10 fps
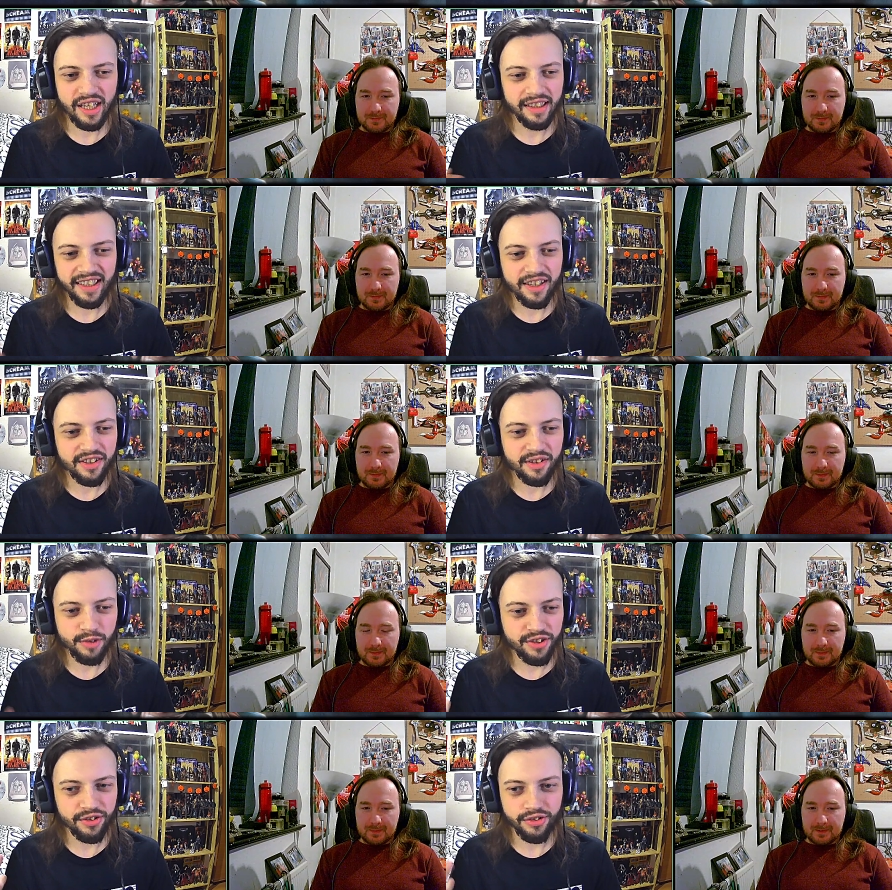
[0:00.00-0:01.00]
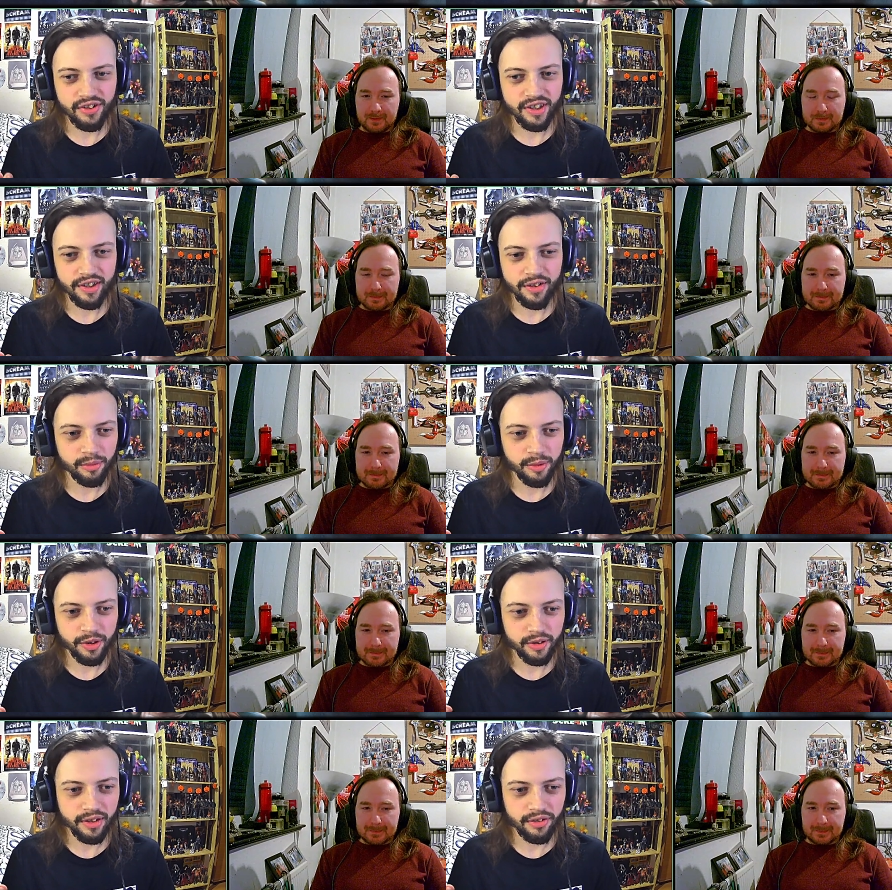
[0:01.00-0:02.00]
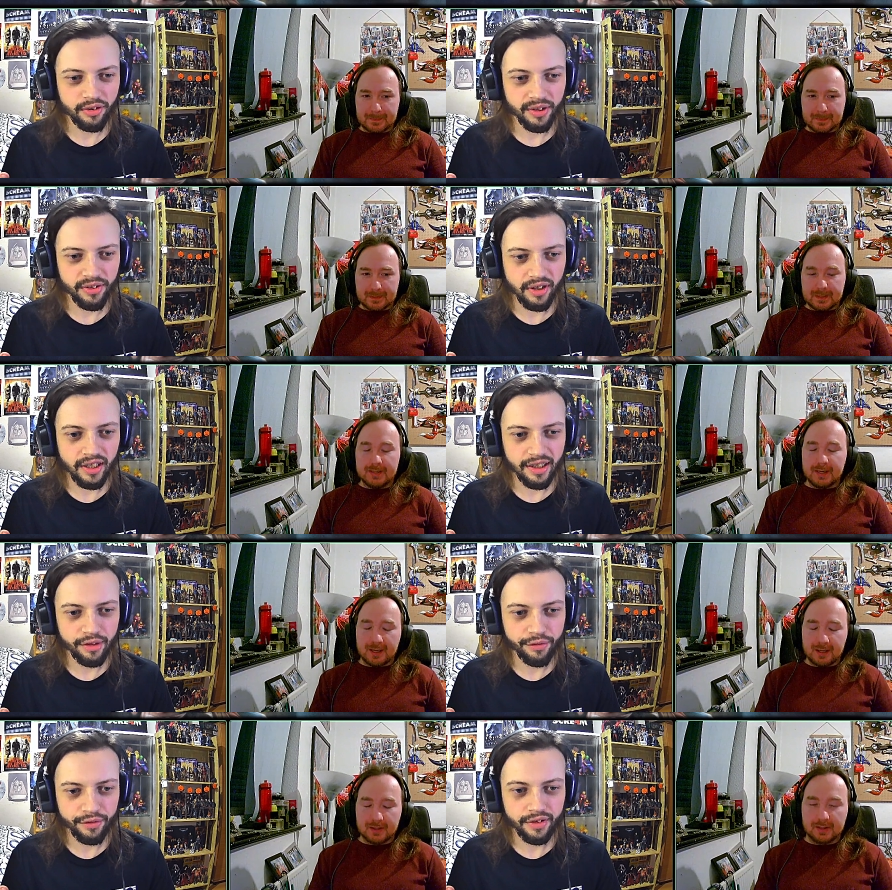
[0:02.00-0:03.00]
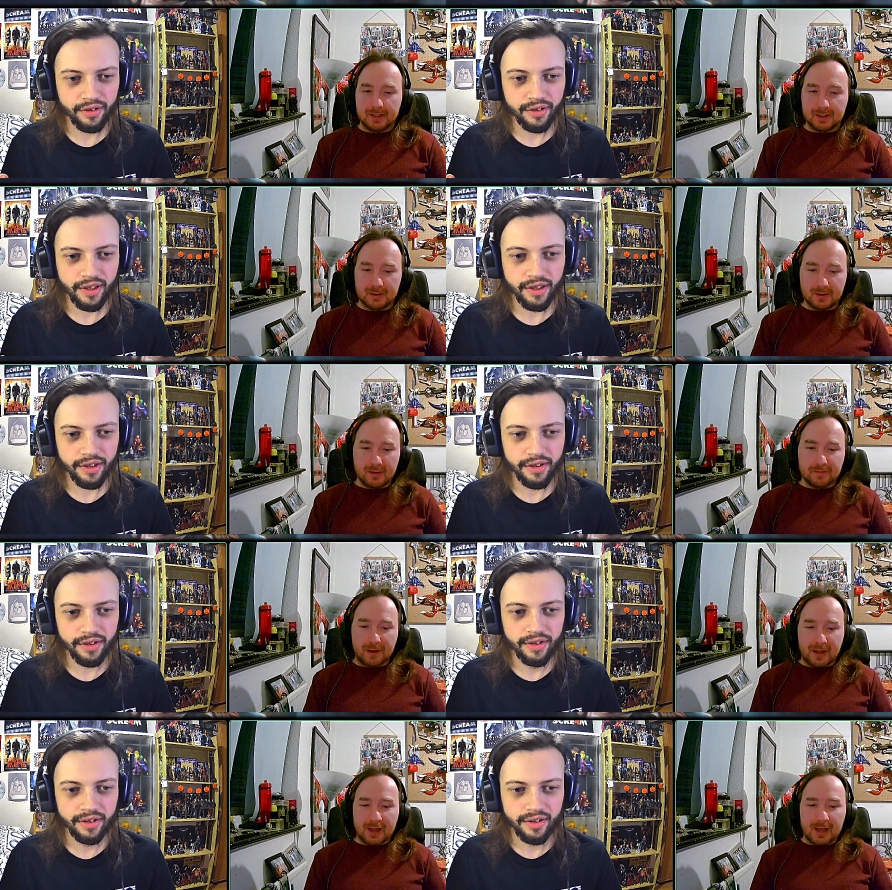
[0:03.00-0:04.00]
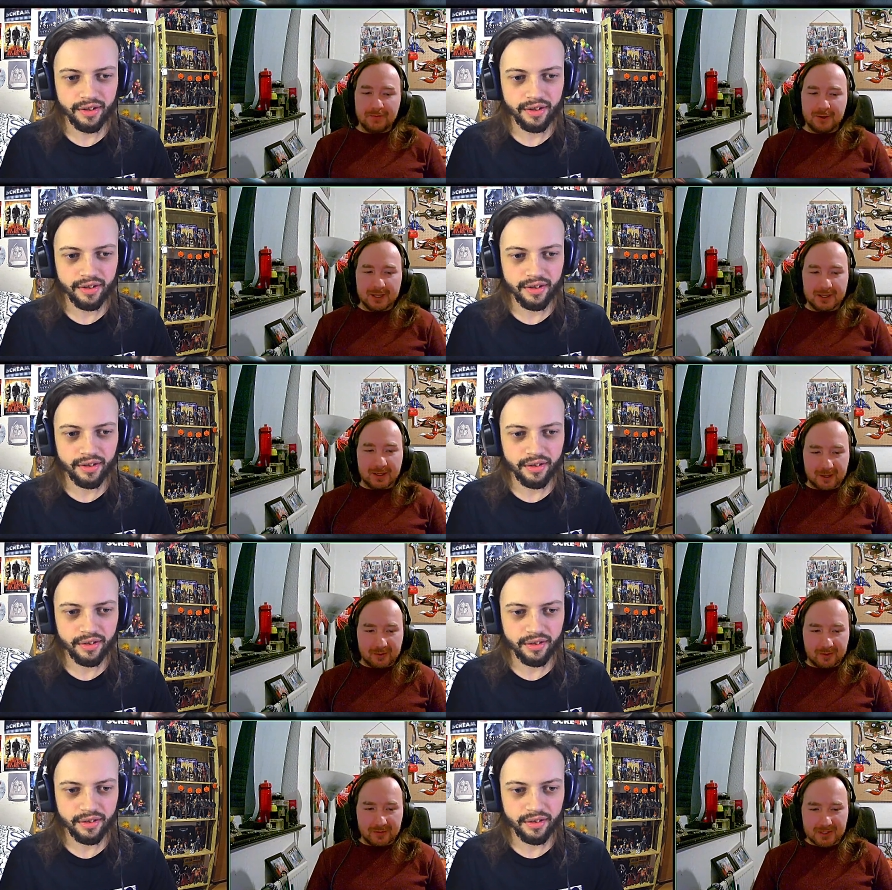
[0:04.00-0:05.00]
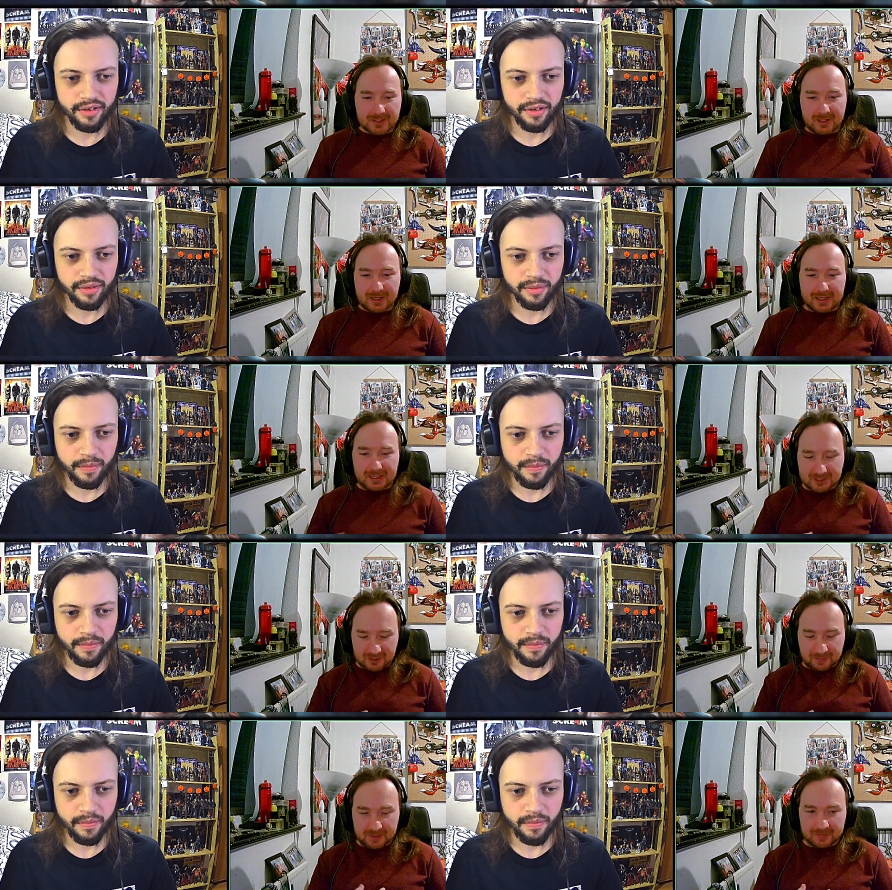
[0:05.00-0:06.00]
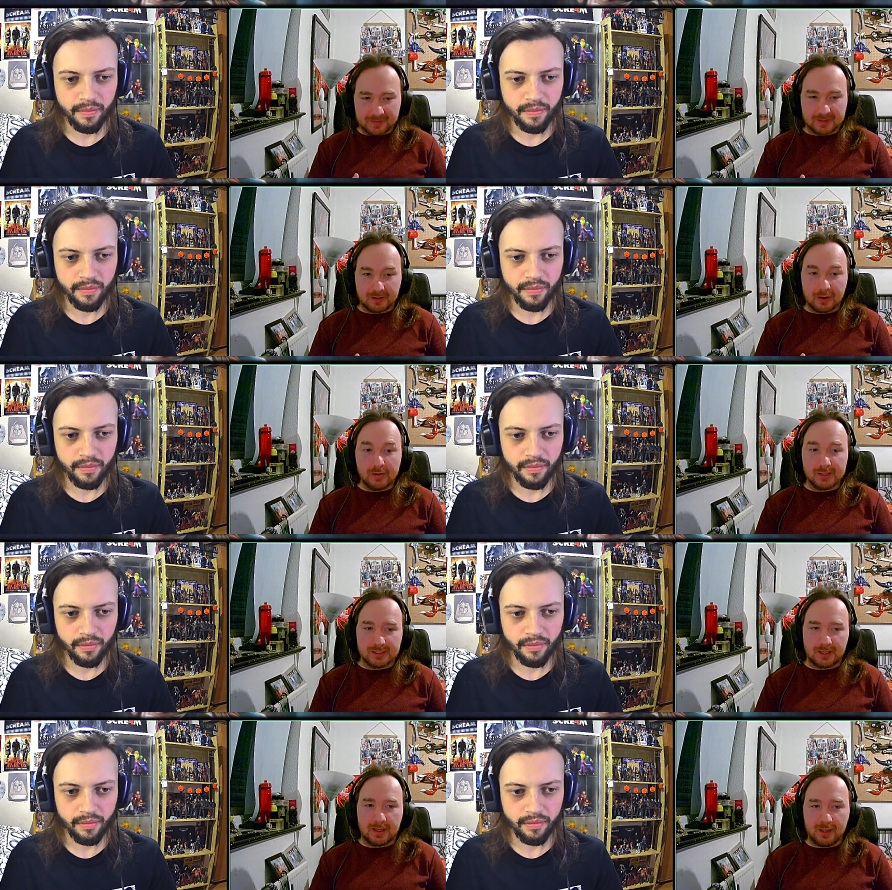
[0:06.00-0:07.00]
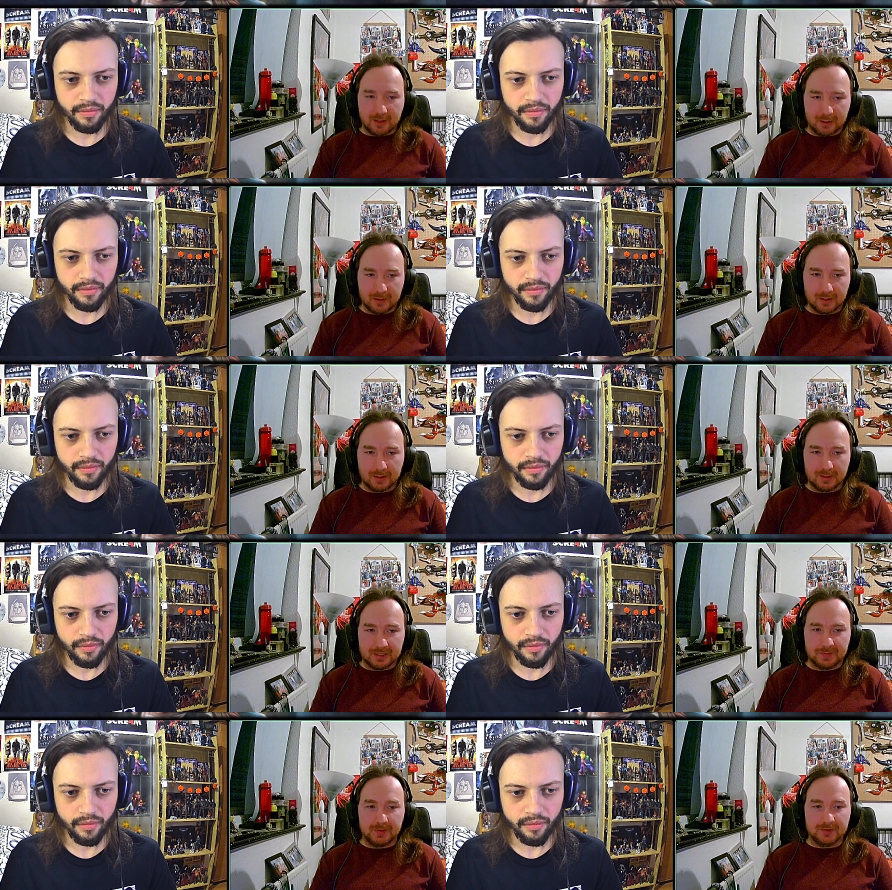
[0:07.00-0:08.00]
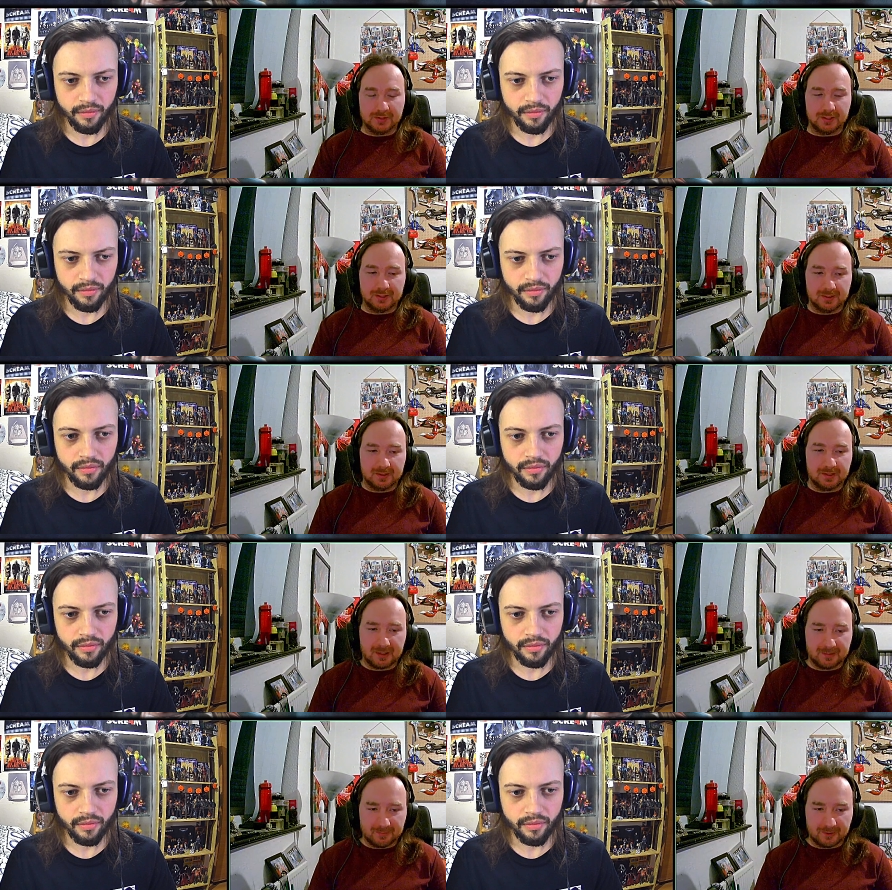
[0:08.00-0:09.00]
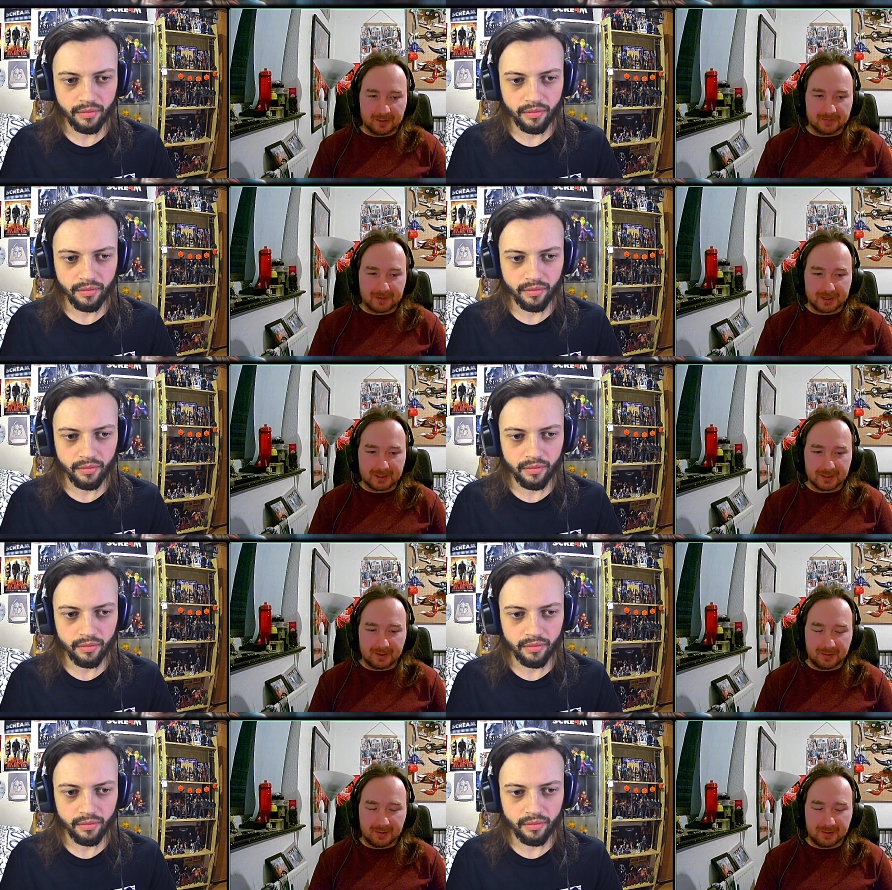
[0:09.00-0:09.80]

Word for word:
Speaker 1: Dan gets resuscitated or something, doesn't there? So he's alive. Yeah, like yeah.
Speaker 2: I, I thought like when I first saw that, like he saw blue from just like oh he's dying like in the hospital, so the, the, the brought back you